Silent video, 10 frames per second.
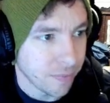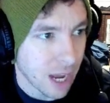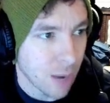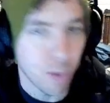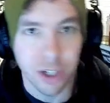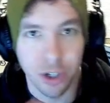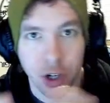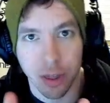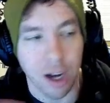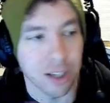And what are
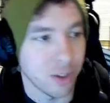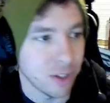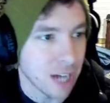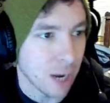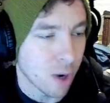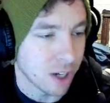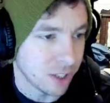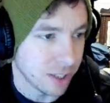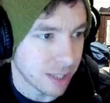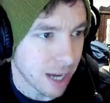your thoughts on the Tal
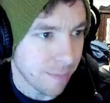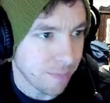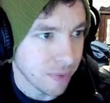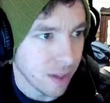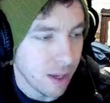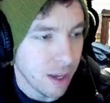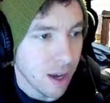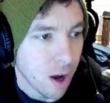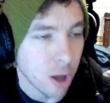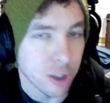Rasha set?
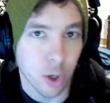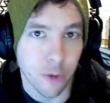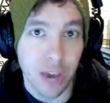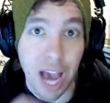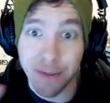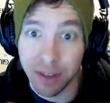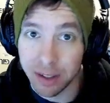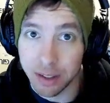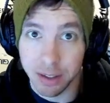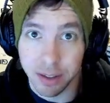Also, if you haven't
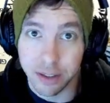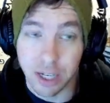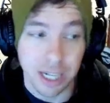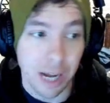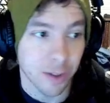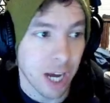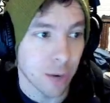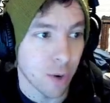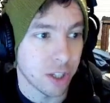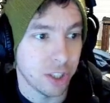checked out the Tal
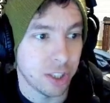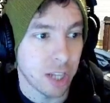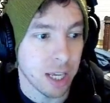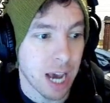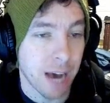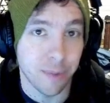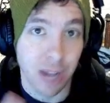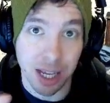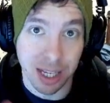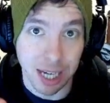Rasha set yet,
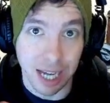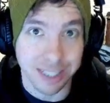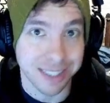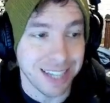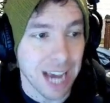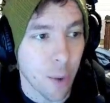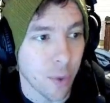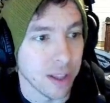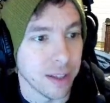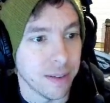now you can kind of see how
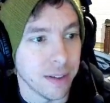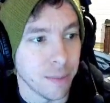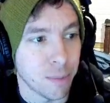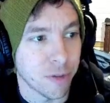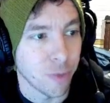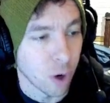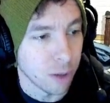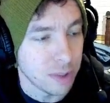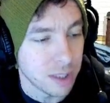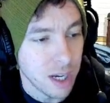well it
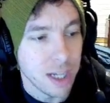performs.